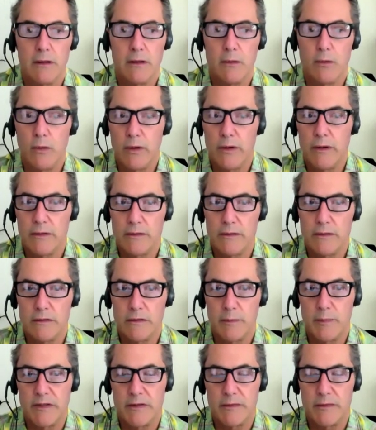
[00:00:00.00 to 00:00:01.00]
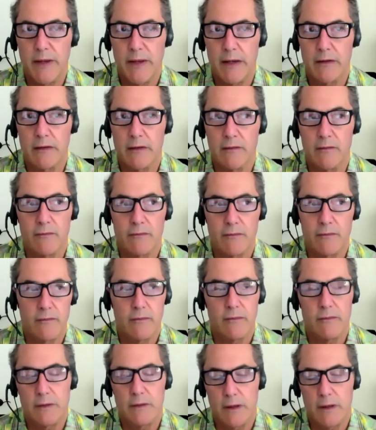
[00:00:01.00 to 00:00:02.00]
All it is is a perspective.
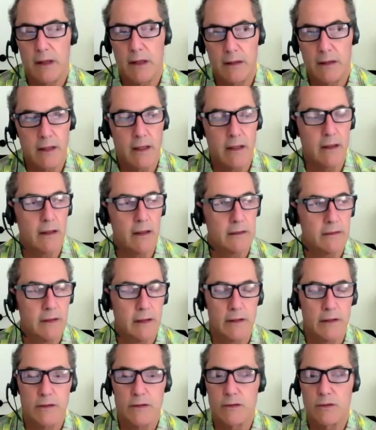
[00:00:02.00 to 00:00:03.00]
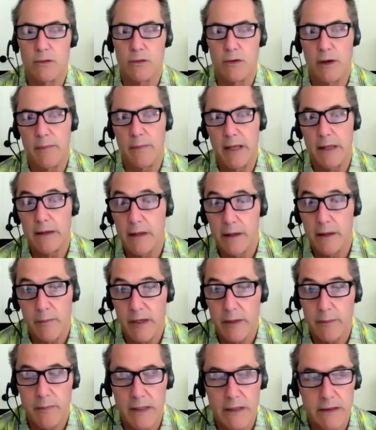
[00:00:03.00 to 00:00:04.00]
You know, I'll, I'll tell a story about
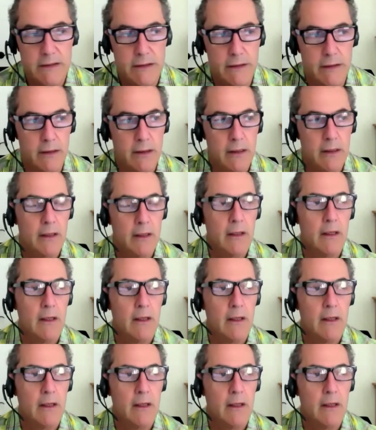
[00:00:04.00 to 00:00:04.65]
commitment and